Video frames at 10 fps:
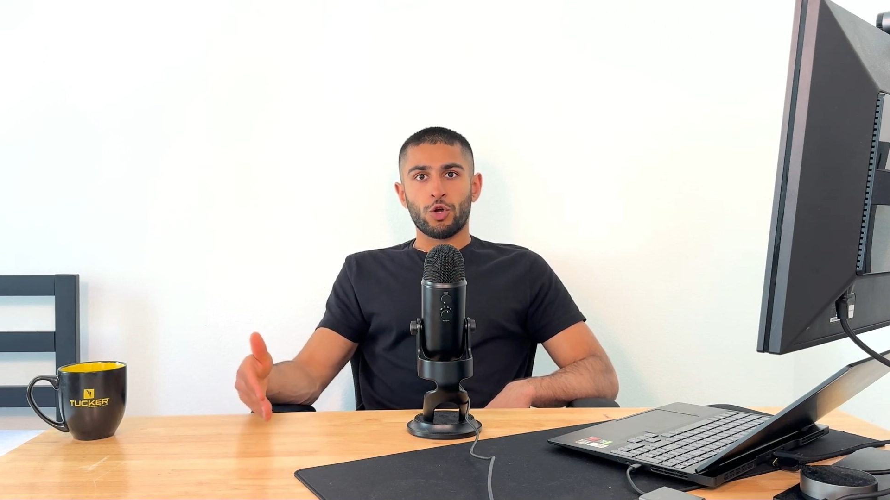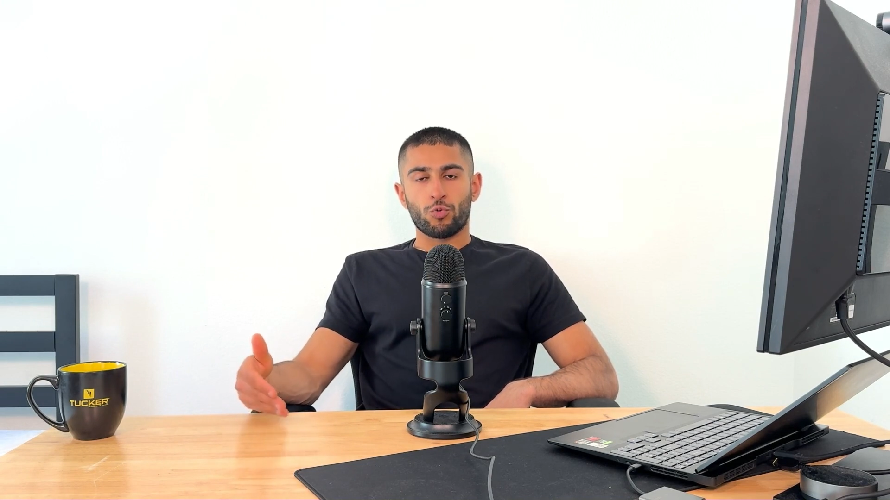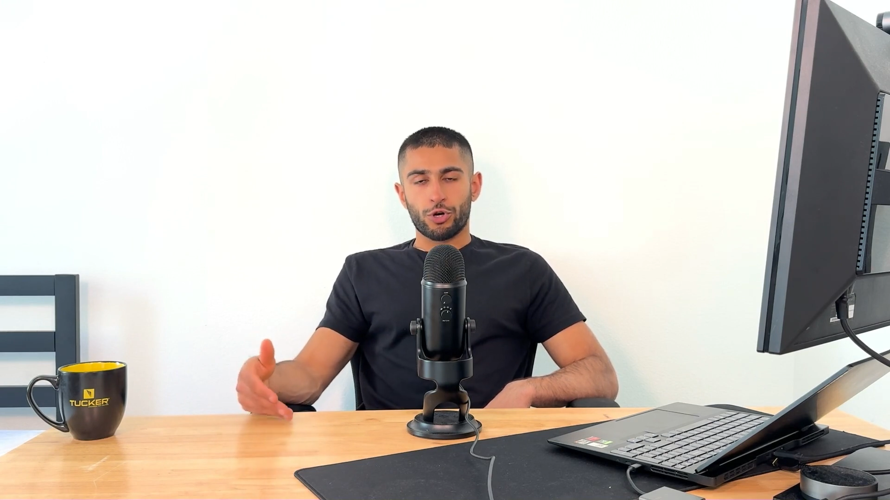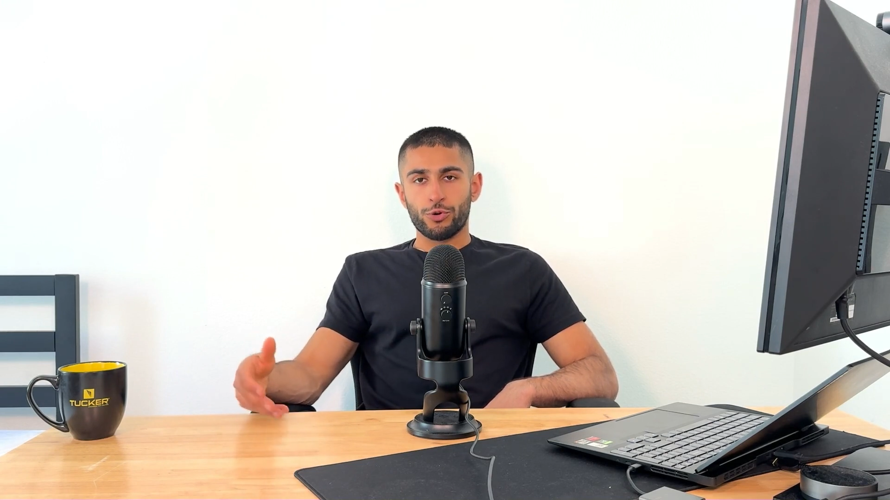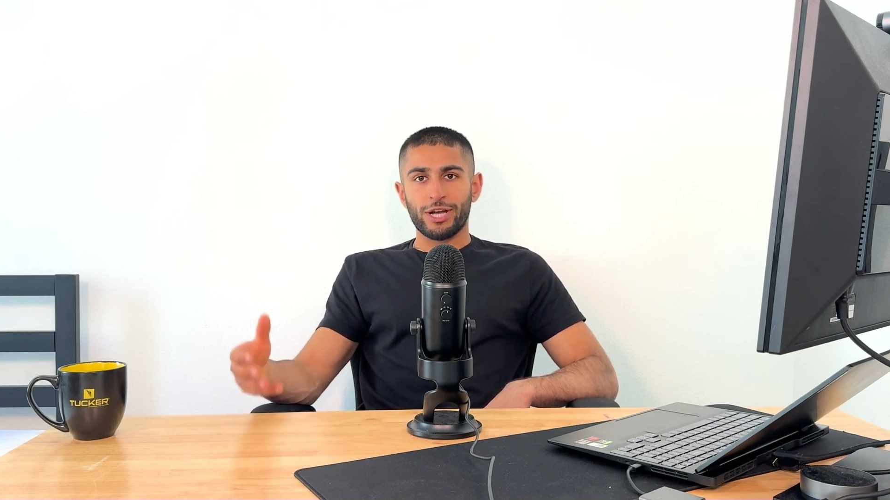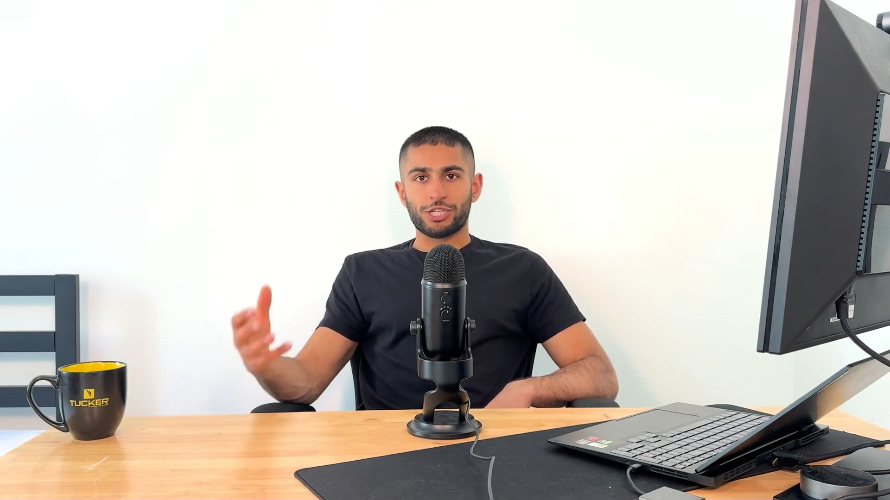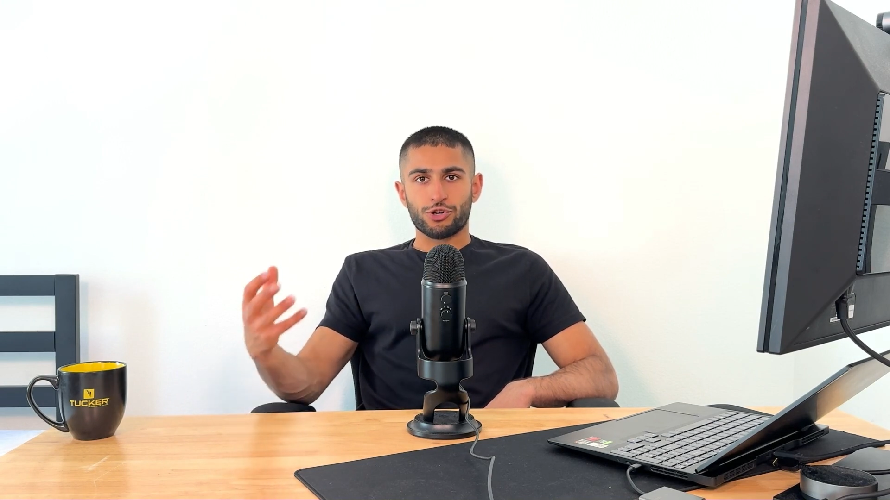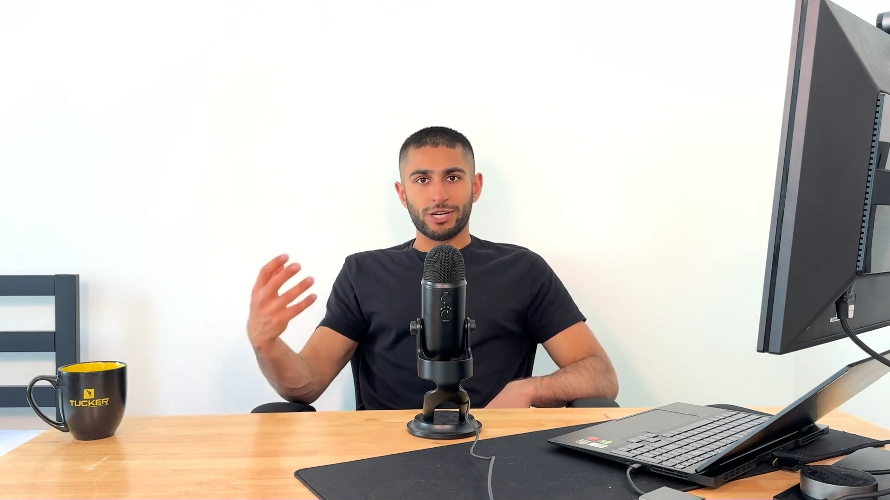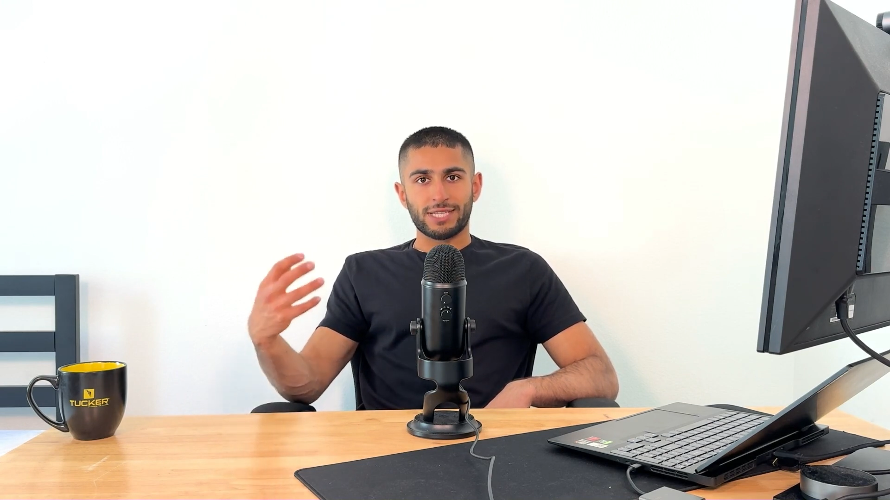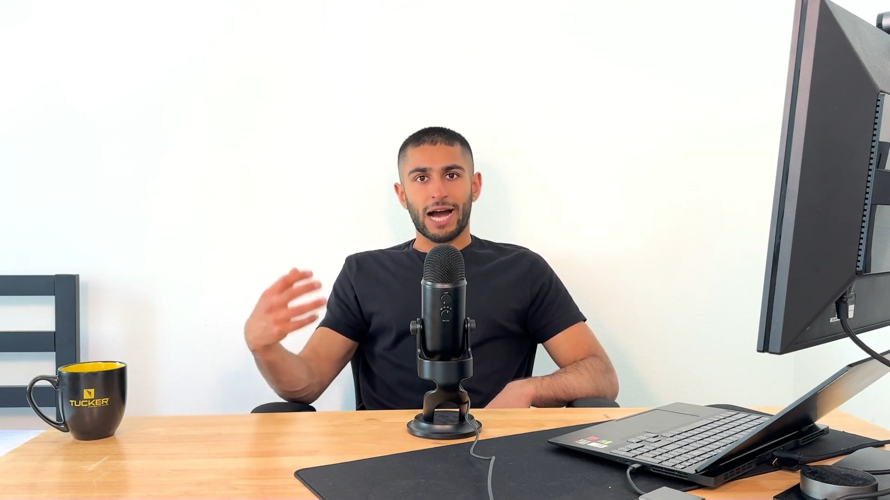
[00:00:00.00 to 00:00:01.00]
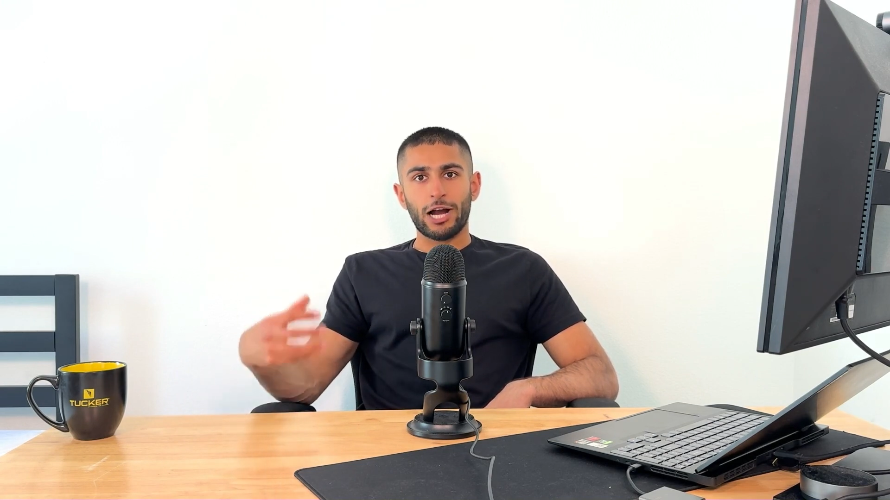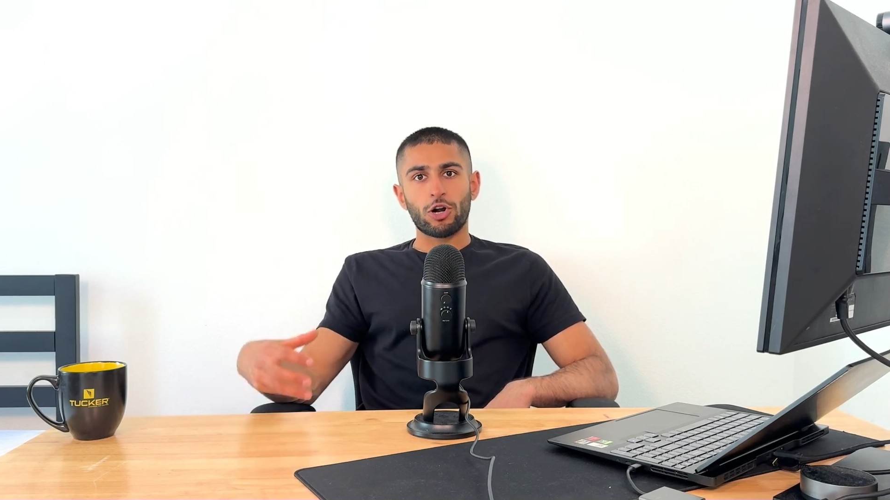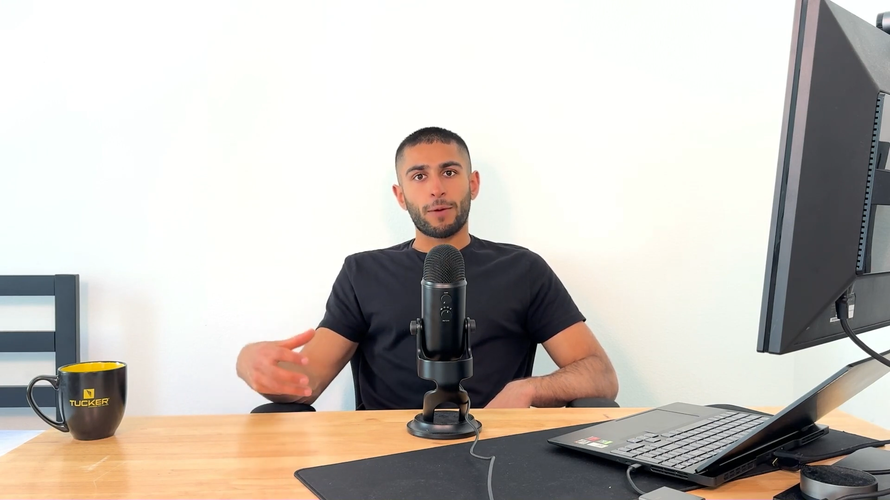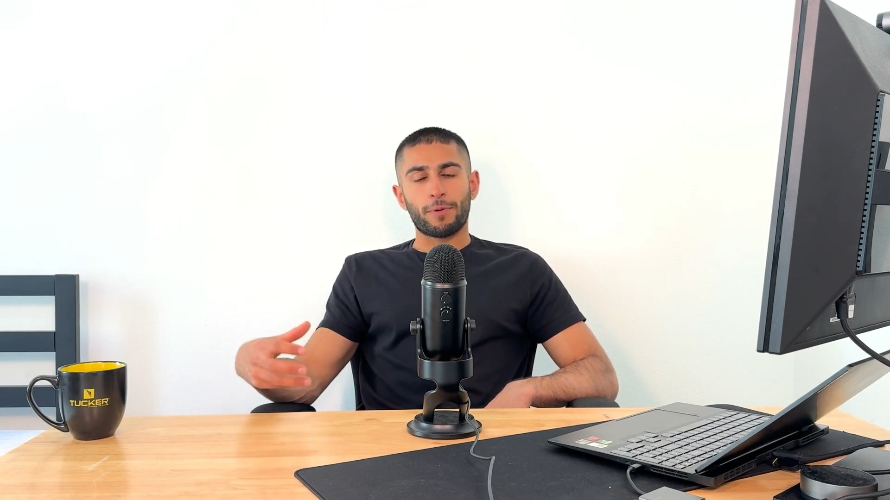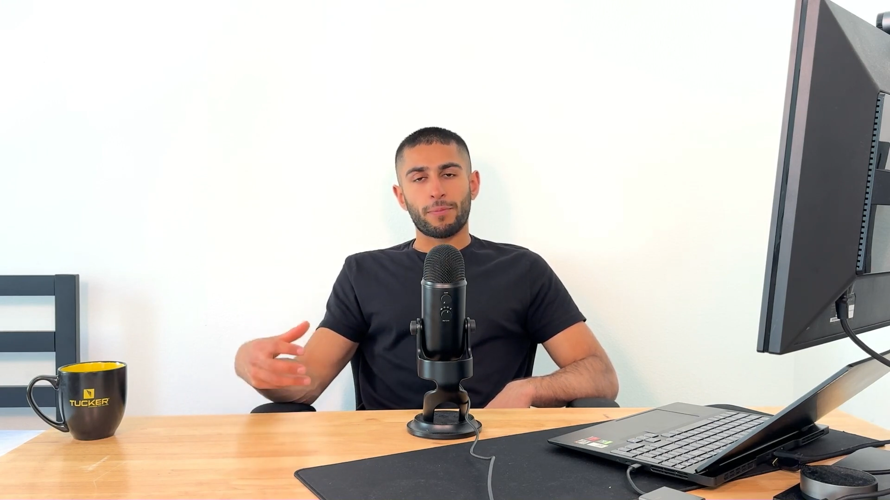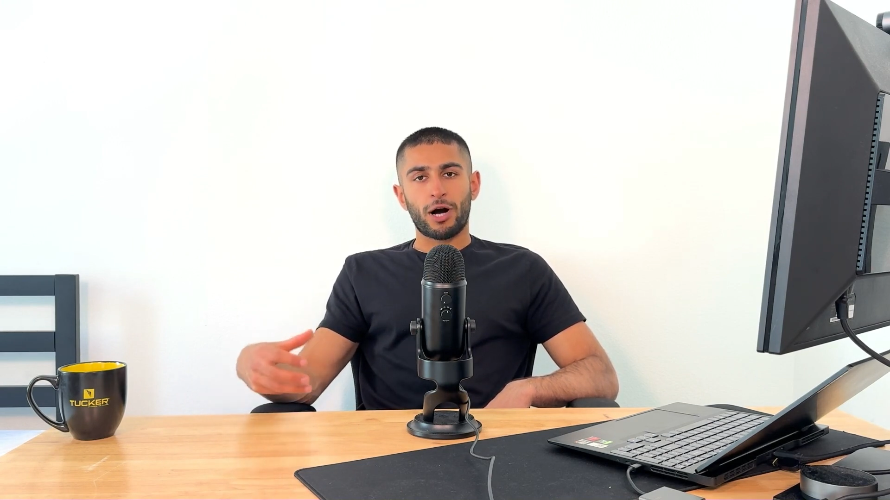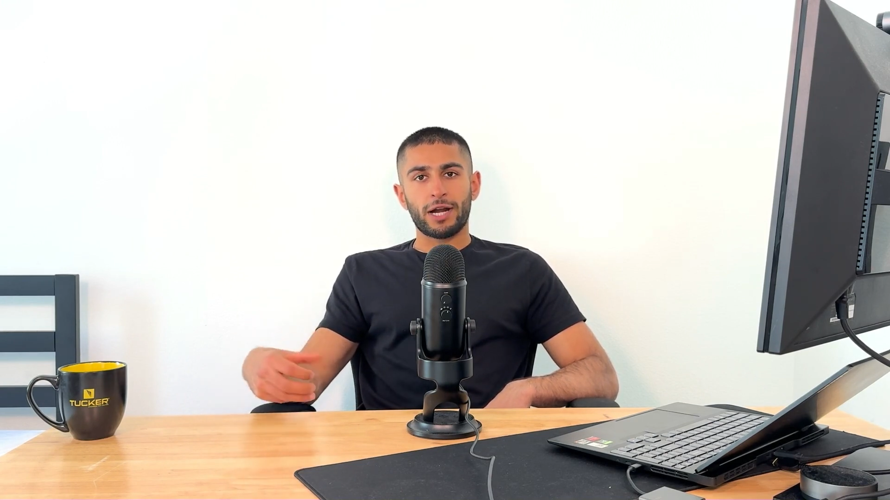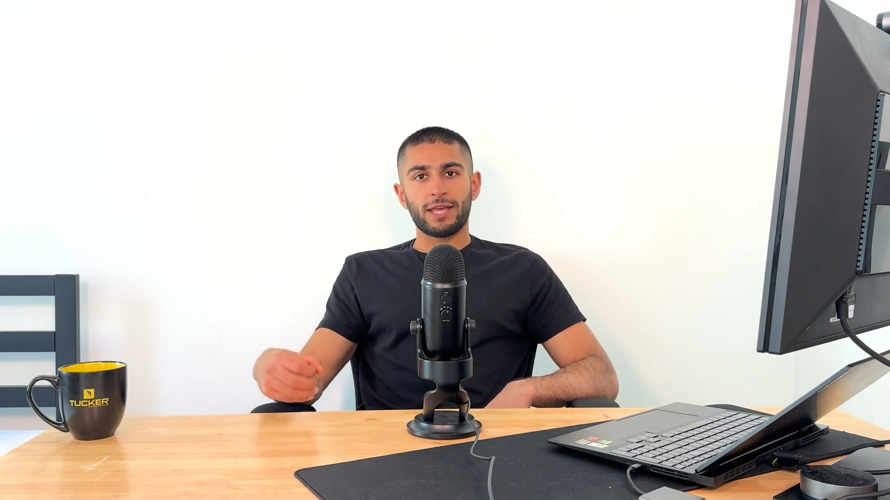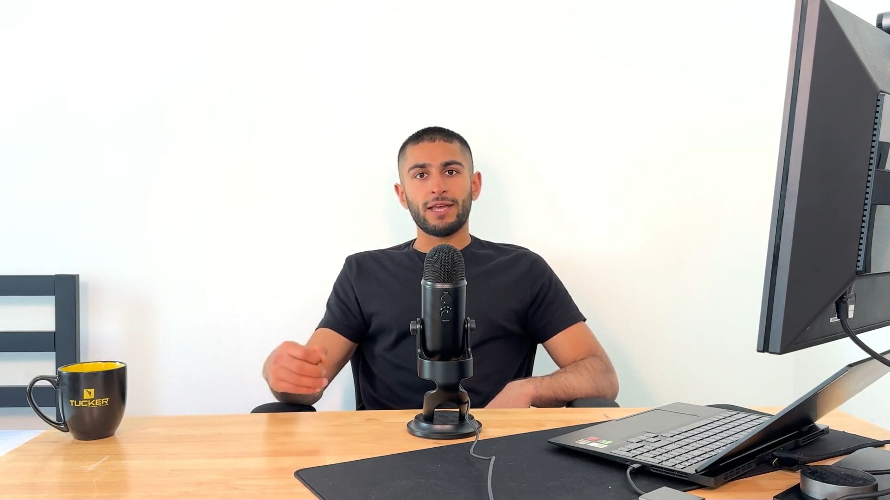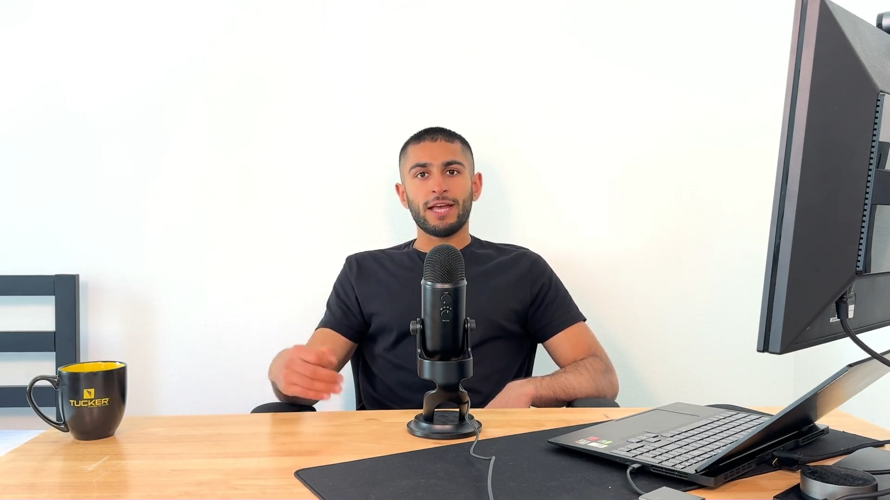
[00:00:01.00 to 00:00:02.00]
where you hit your entire upper
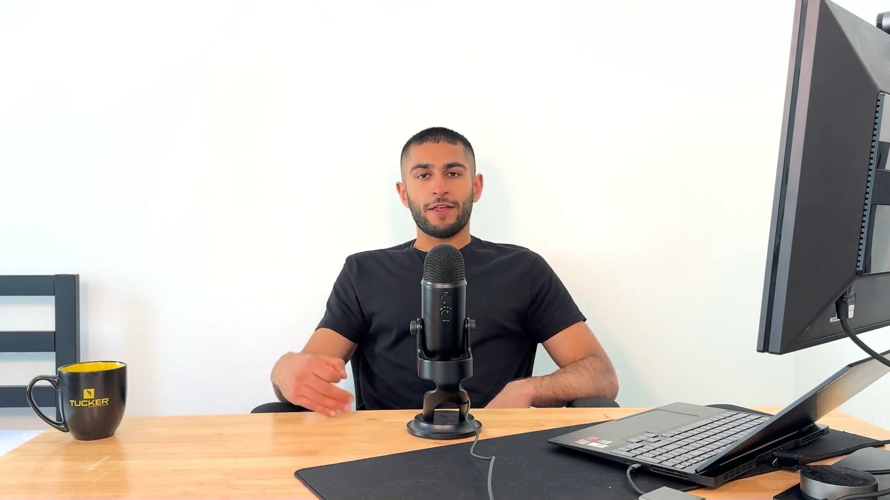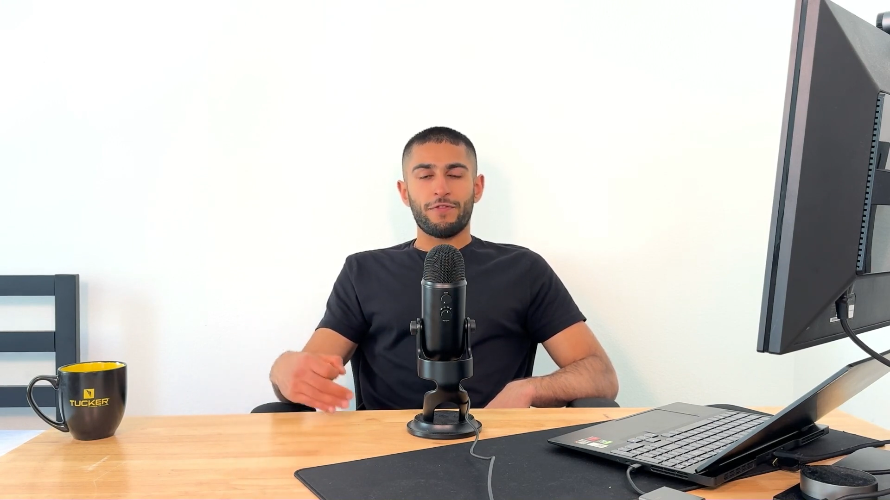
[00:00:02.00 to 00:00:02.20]
body,